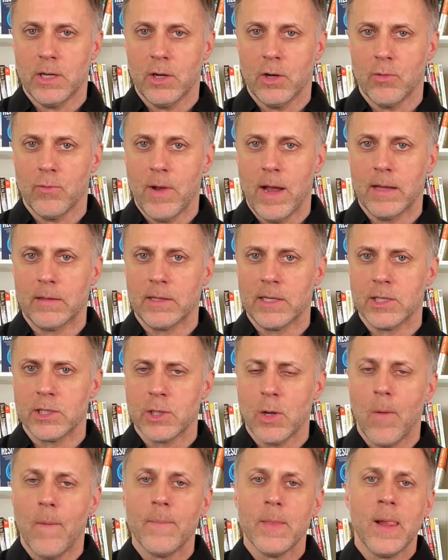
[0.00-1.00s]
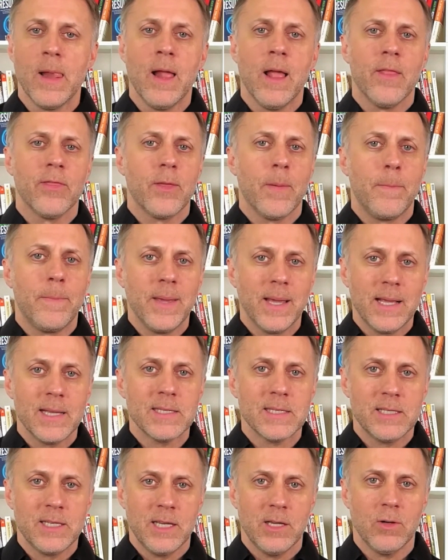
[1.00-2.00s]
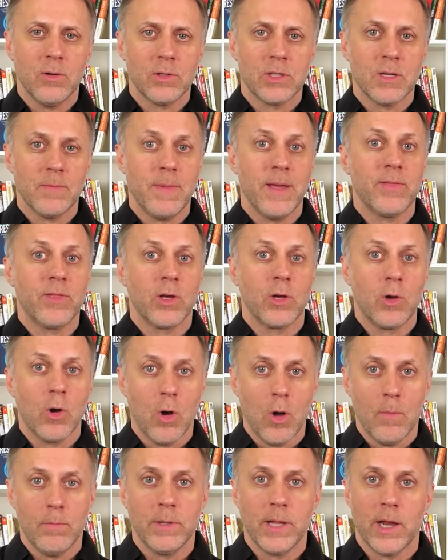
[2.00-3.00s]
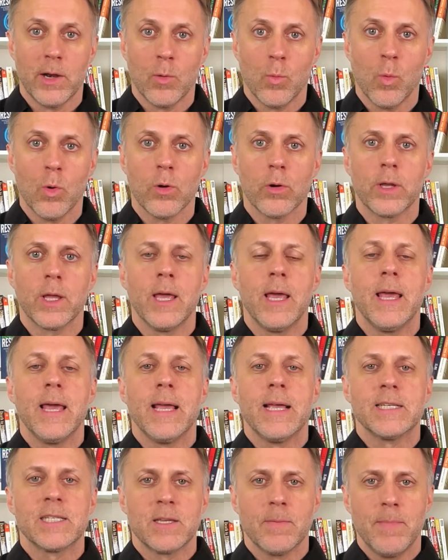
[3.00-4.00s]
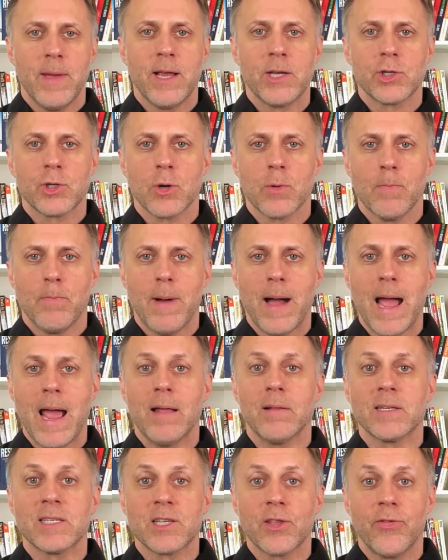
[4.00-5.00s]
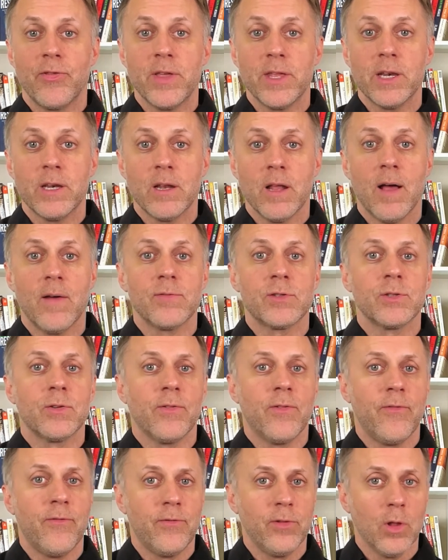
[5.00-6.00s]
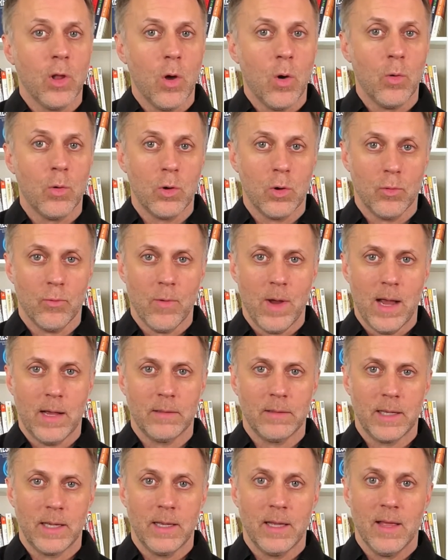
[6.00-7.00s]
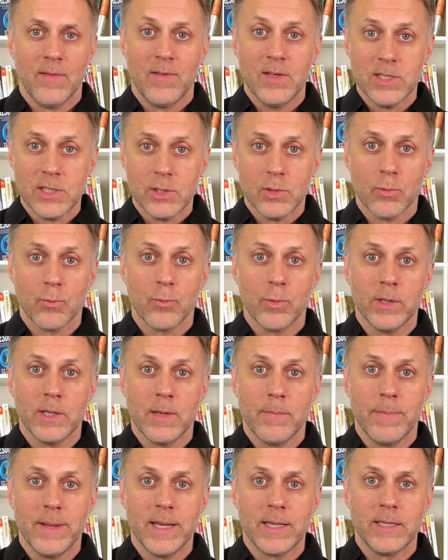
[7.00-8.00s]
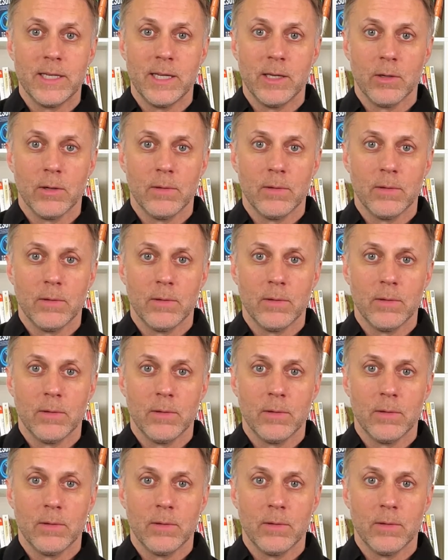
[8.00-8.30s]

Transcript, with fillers: correctly. So the biggest deal to make the gallbladder work is to make sure bile is thin enough to flow correctly. This is a really big deal.